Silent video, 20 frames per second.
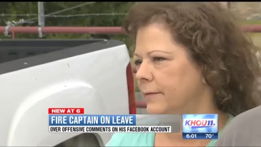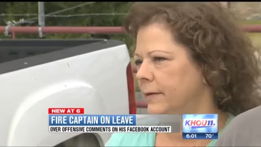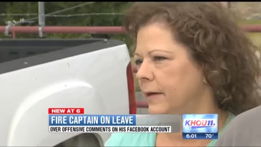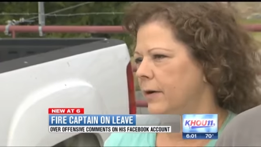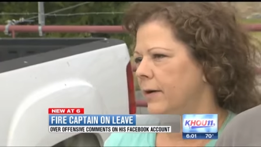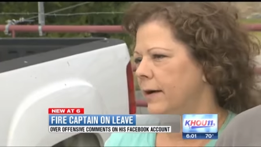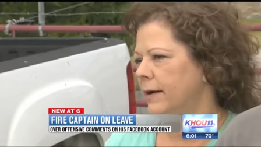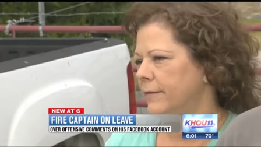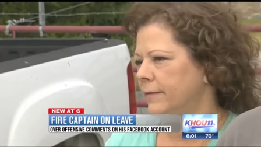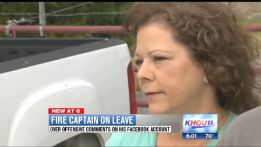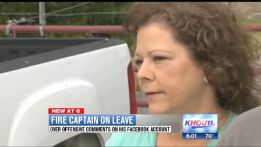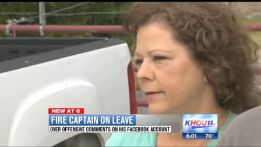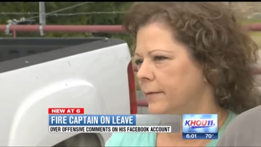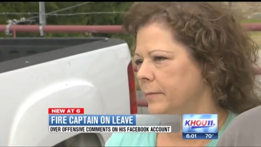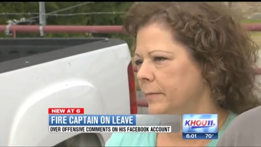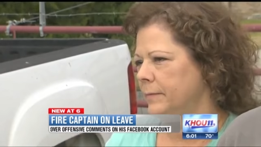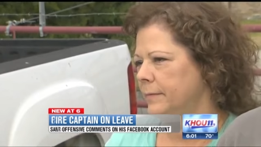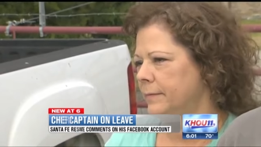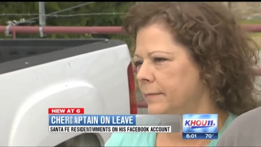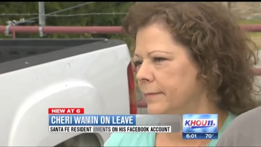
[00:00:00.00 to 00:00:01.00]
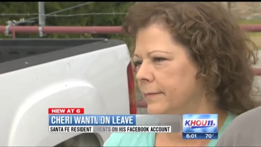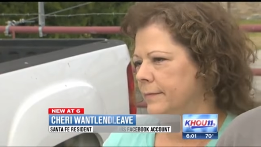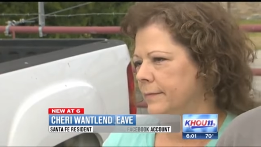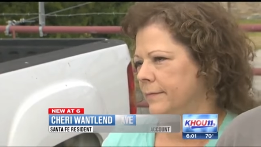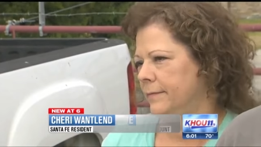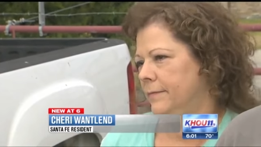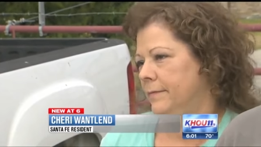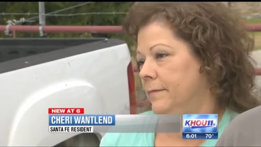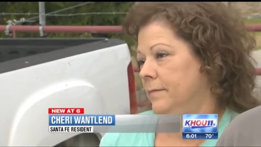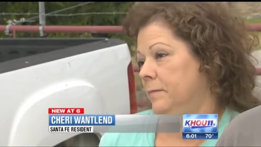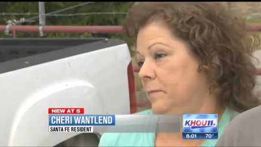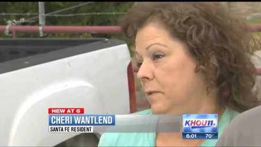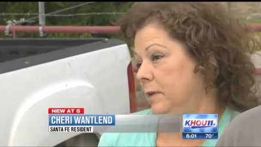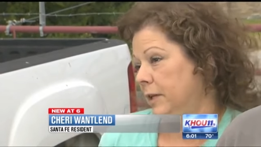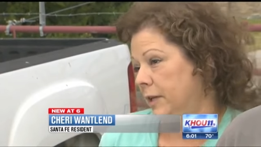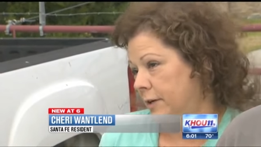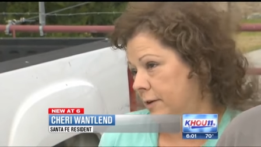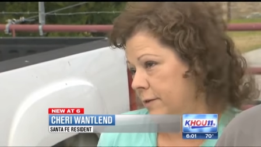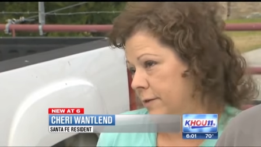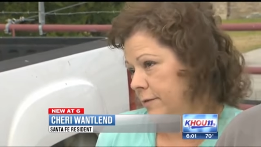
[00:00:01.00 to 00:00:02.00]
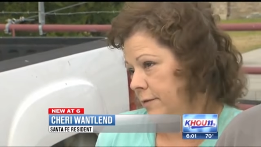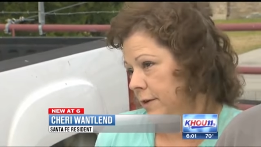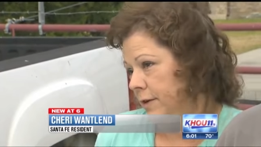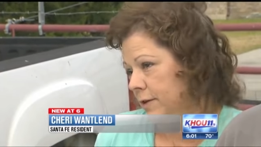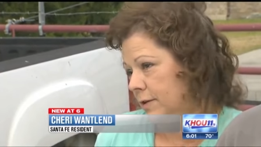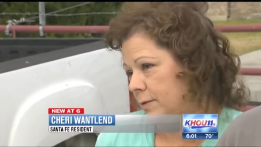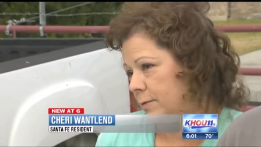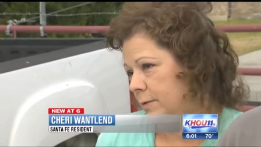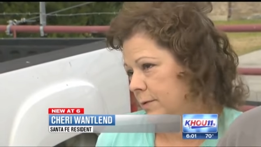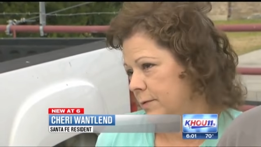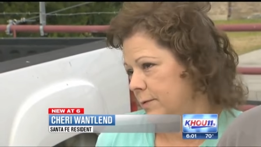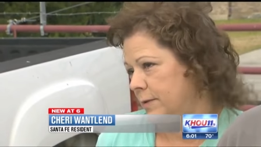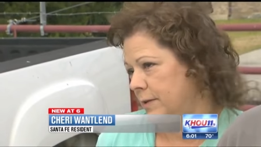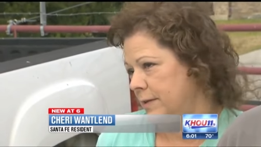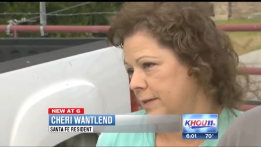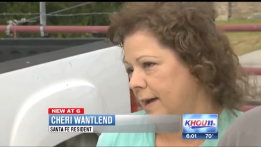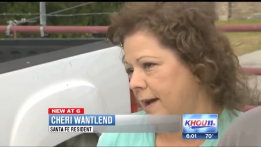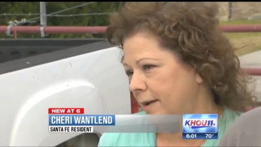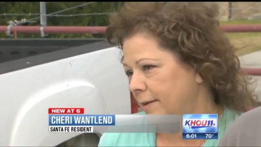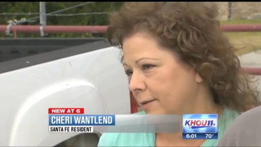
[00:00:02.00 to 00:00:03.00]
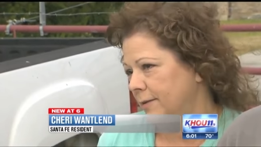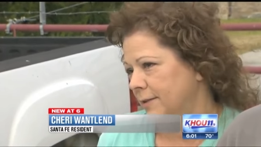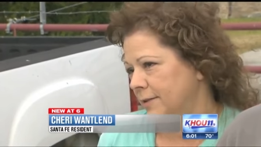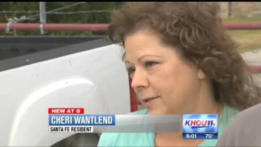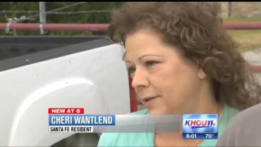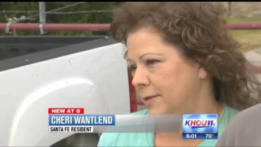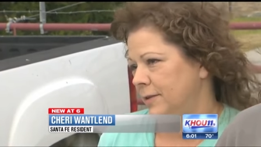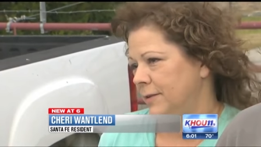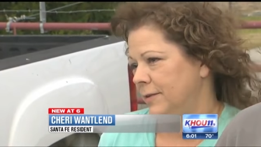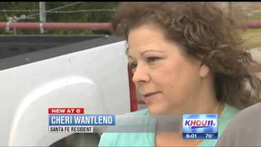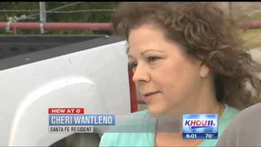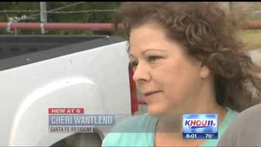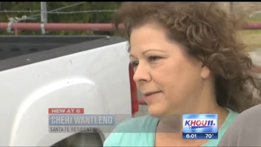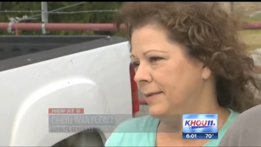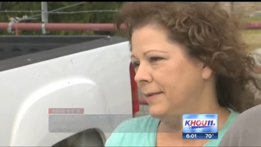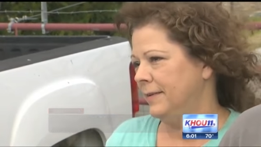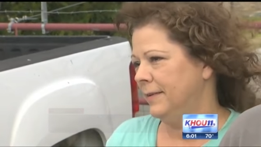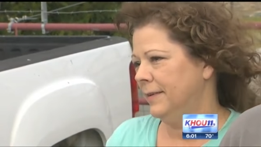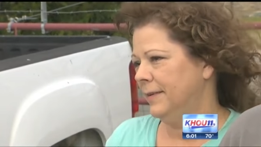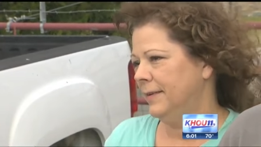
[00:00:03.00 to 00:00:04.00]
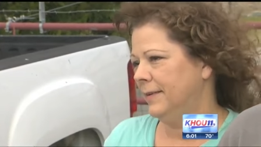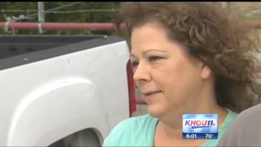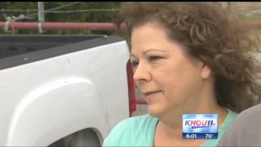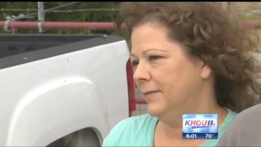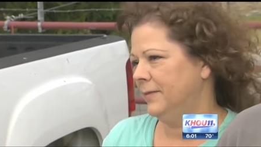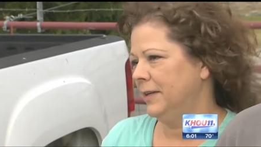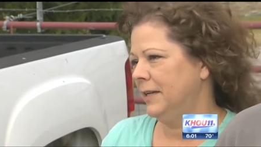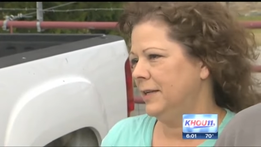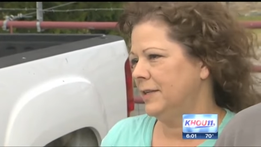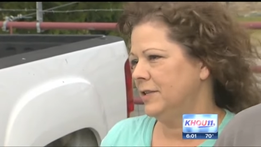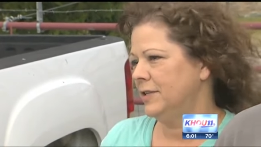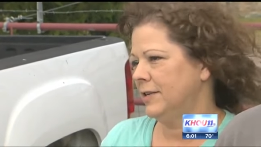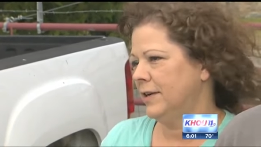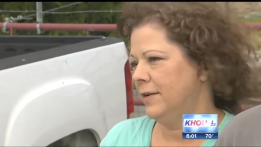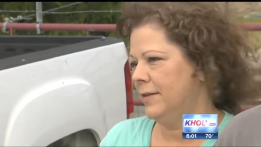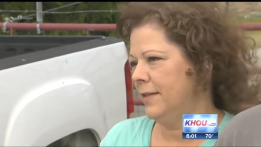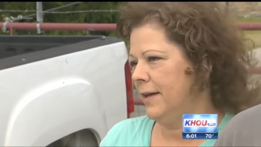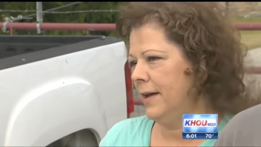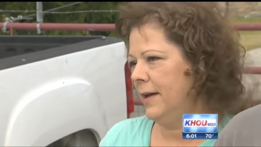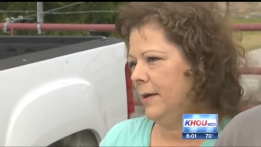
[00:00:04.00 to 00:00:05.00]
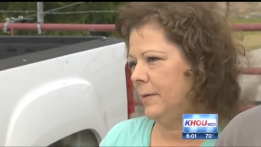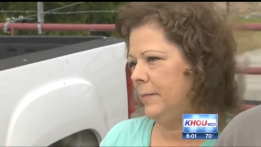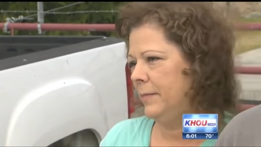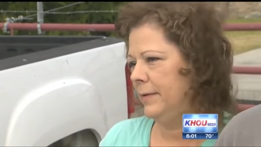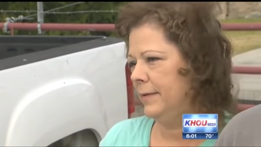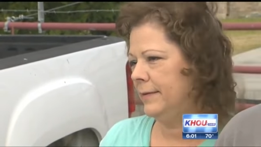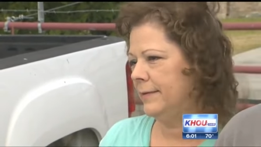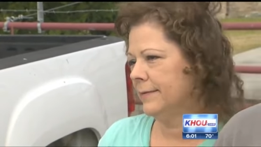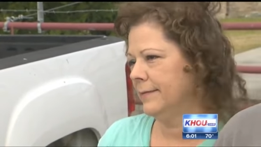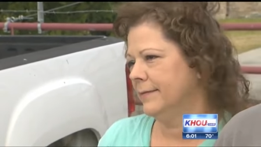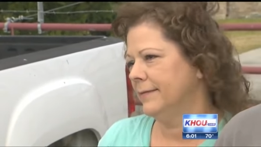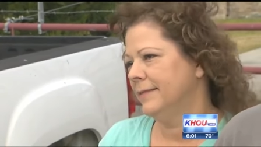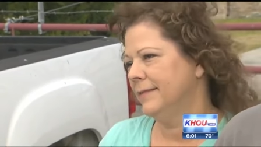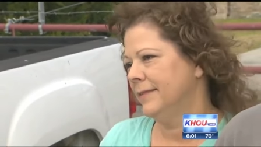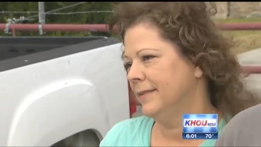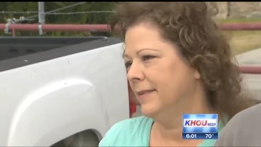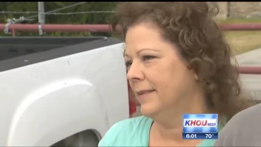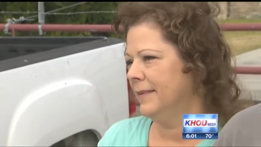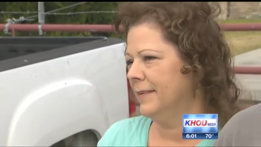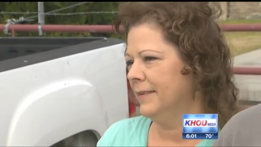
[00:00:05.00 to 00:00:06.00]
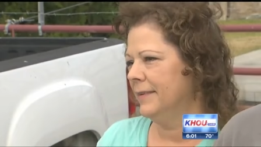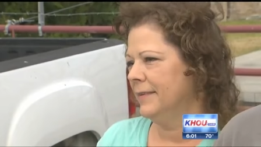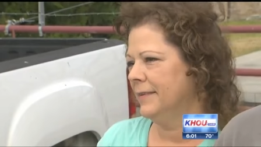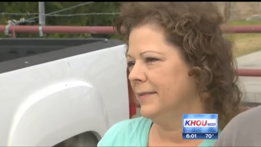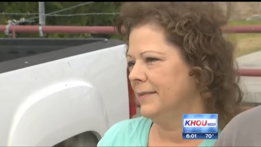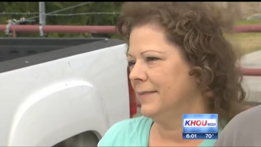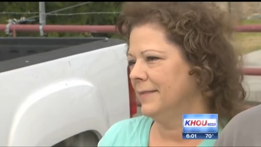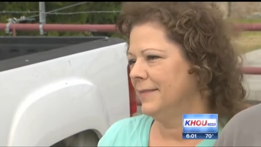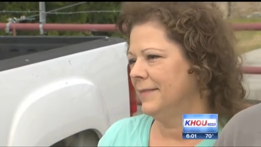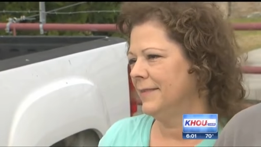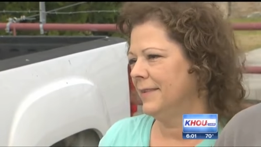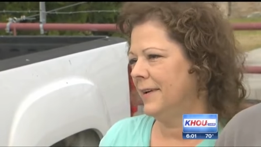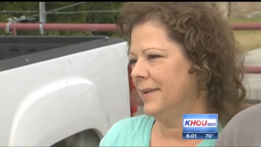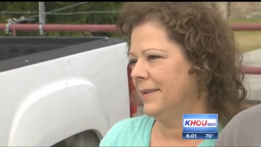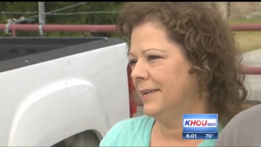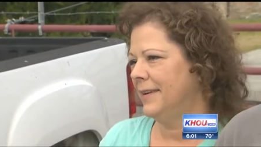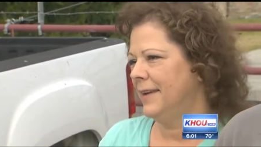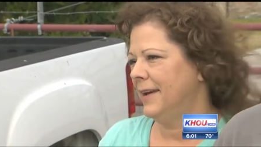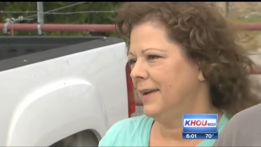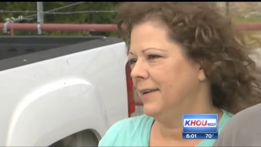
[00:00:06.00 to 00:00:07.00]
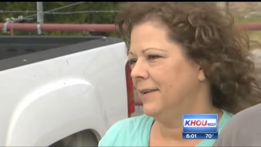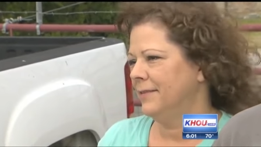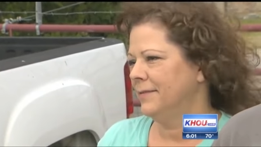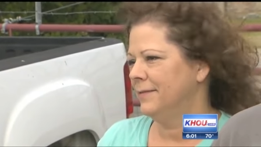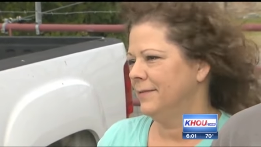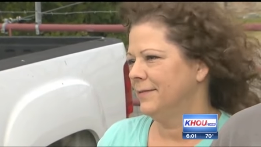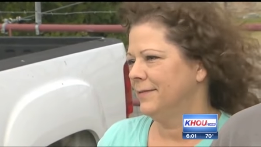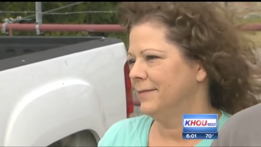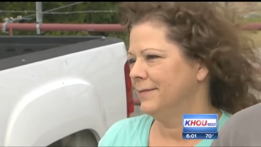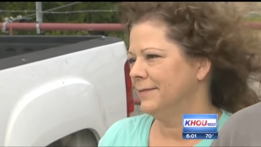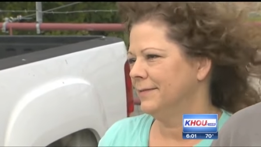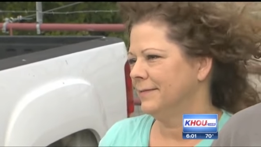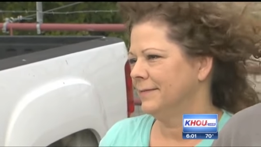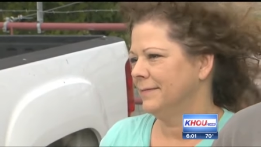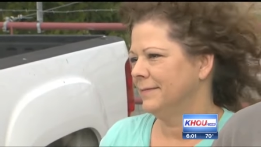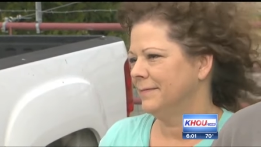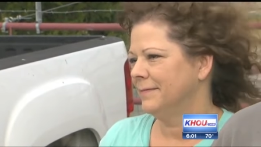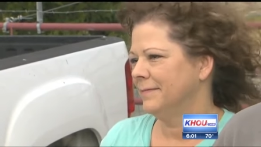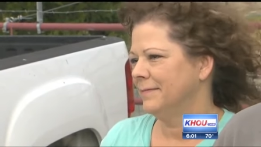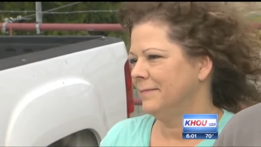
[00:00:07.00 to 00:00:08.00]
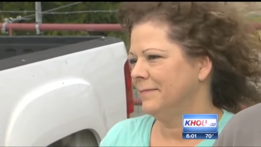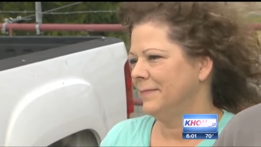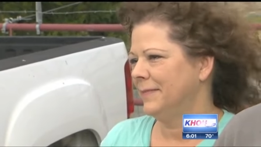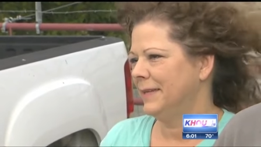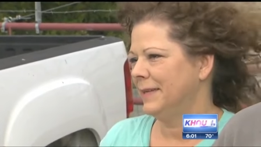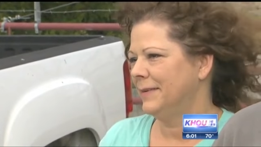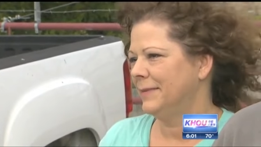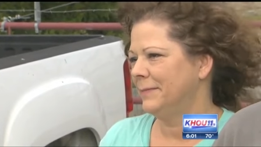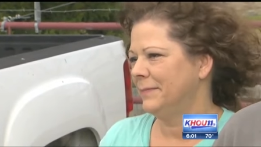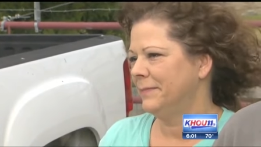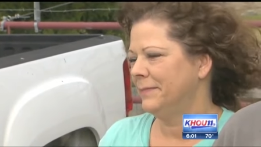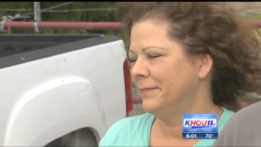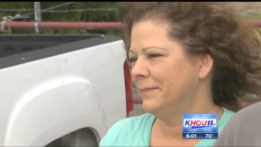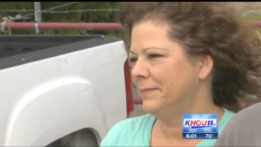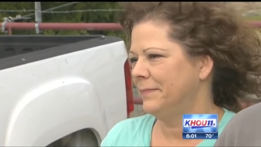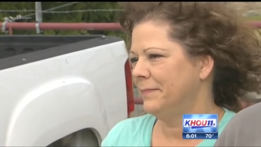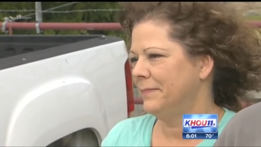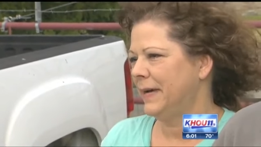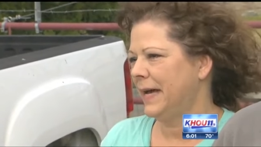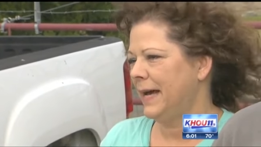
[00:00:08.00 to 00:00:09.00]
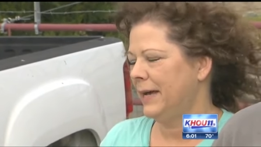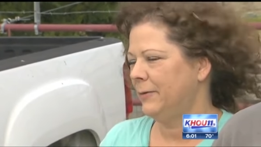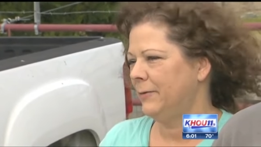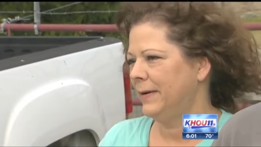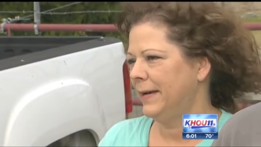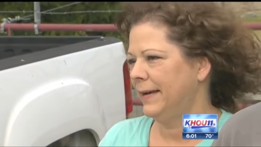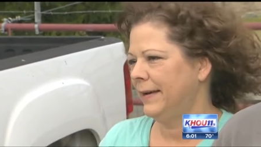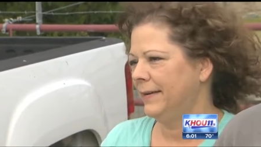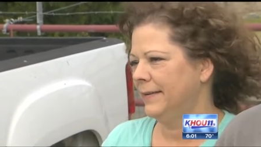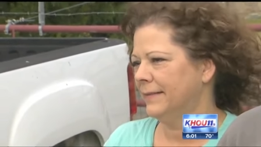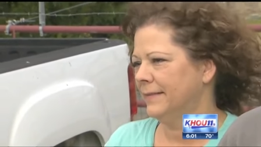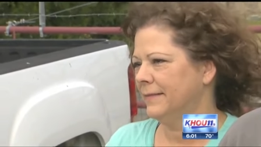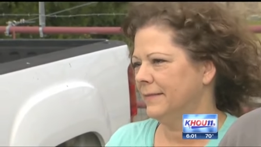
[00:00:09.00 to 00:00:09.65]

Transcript: We all have our own political views, which we're entitled to, and we can share that, but not in a negative, you know, bad way.